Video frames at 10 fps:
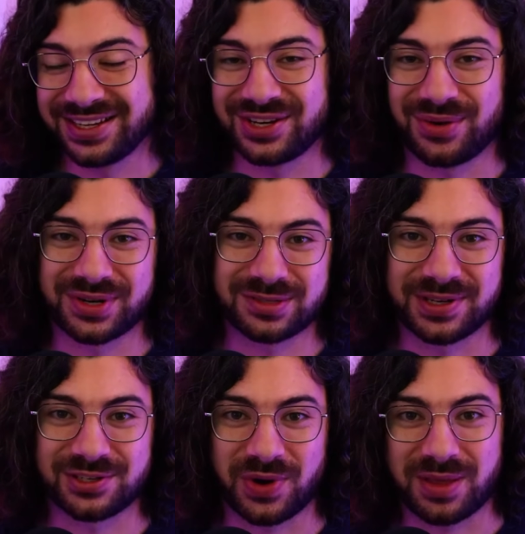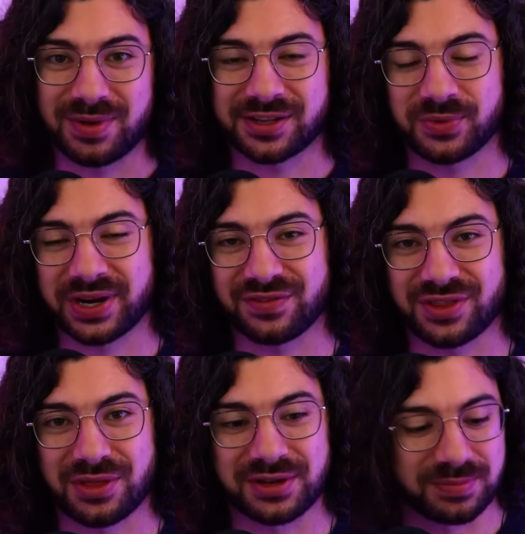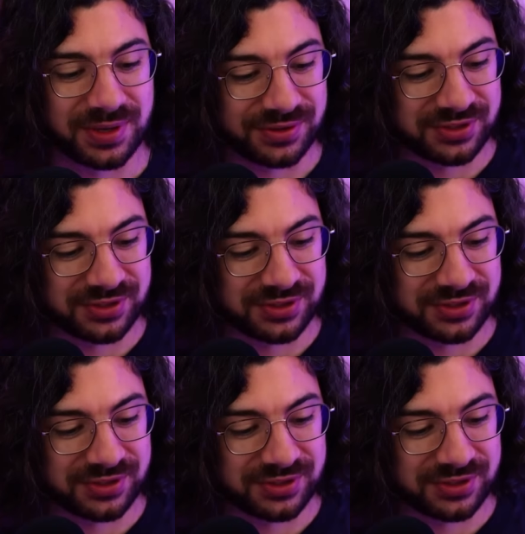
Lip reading: You don't want to spend 20 minutes waiting for the thing to build.